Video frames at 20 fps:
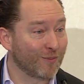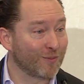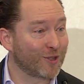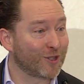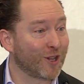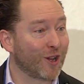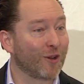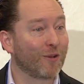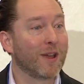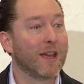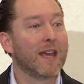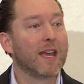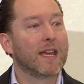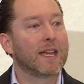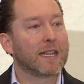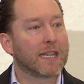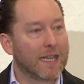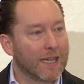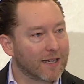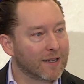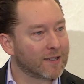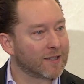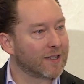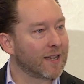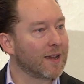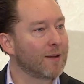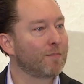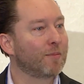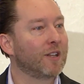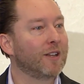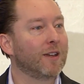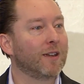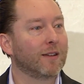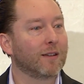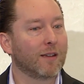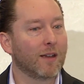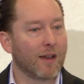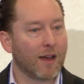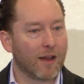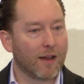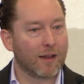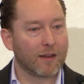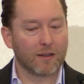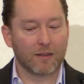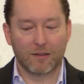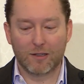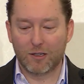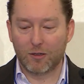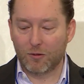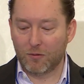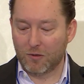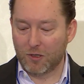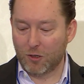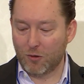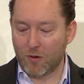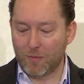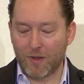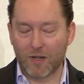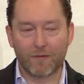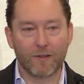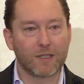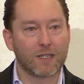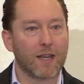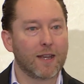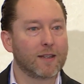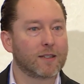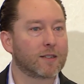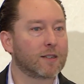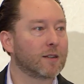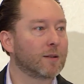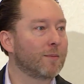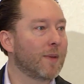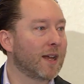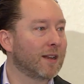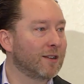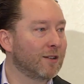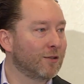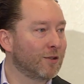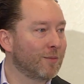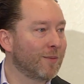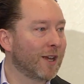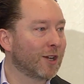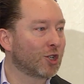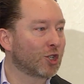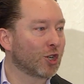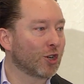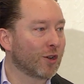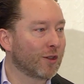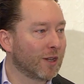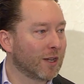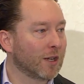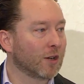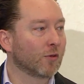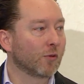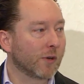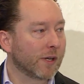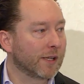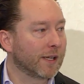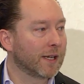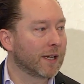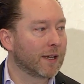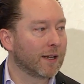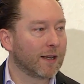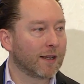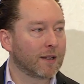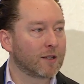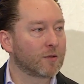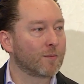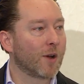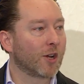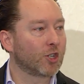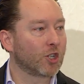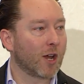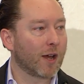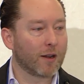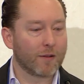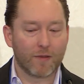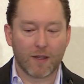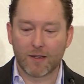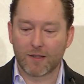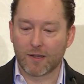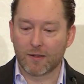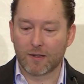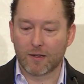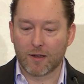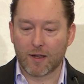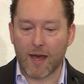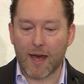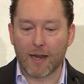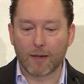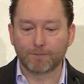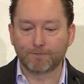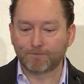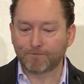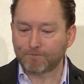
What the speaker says: So get a sampling, do a bit of a tasting menu to make sure that you're really getting as much out of this as you can.